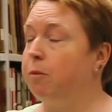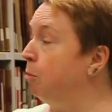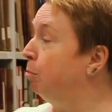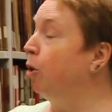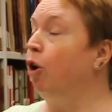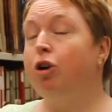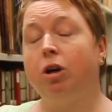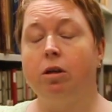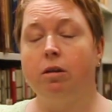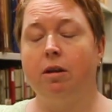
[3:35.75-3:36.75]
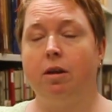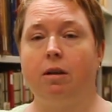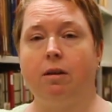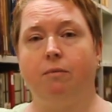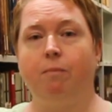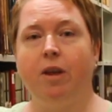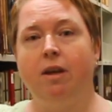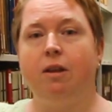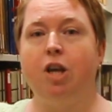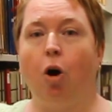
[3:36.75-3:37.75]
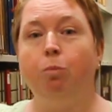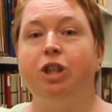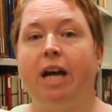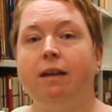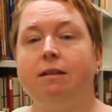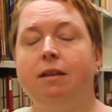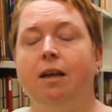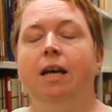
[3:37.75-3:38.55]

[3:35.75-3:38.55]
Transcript: the book, the object,